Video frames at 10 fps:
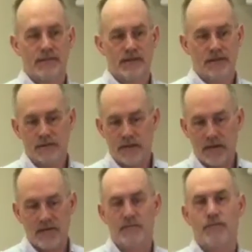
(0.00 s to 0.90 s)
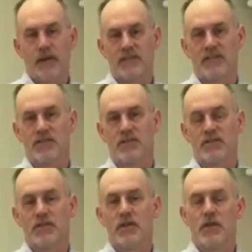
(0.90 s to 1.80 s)
a lot of other practitioners.
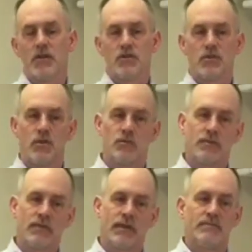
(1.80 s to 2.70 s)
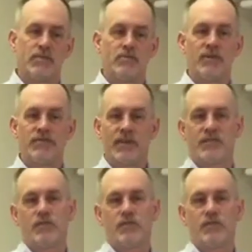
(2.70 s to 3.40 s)
So sometimes the reflexes,